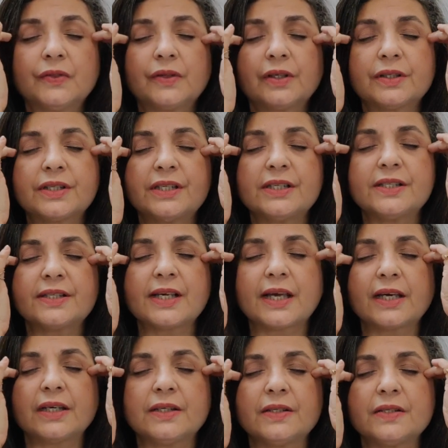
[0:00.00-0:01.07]
30
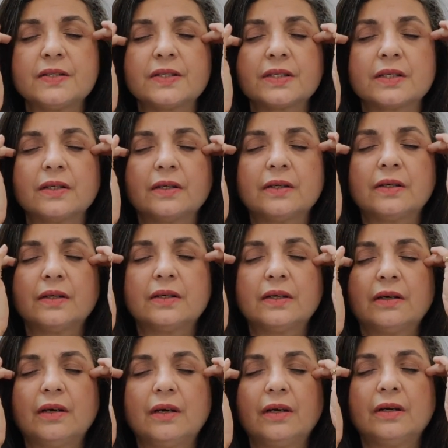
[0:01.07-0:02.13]
seconds
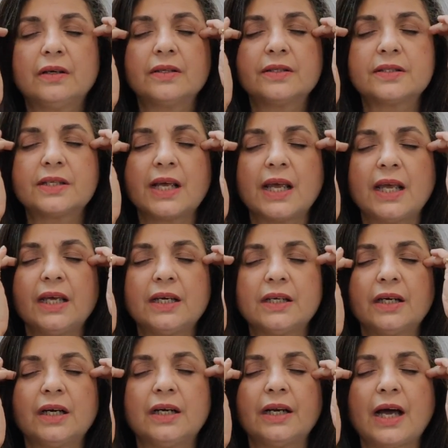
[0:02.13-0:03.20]
saying
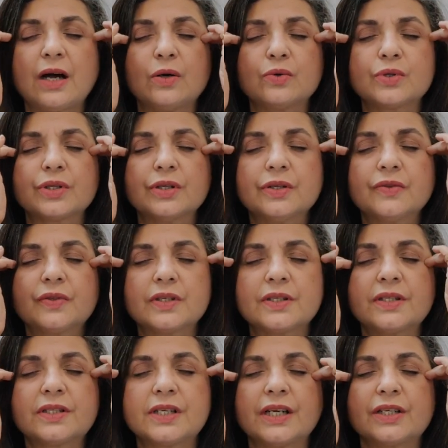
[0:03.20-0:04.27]
aloud the
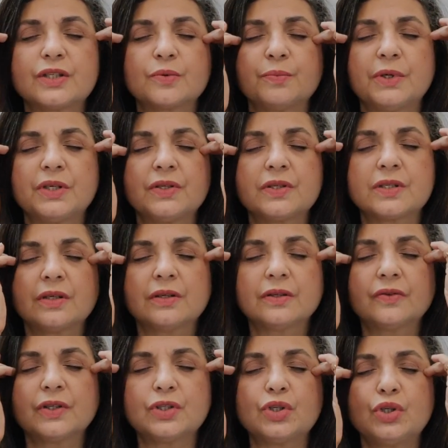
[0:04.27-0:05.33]
statement
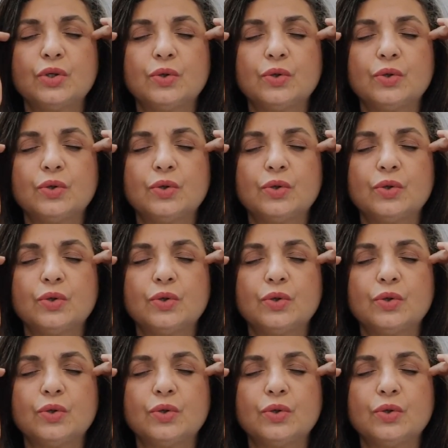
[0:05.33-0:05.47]
that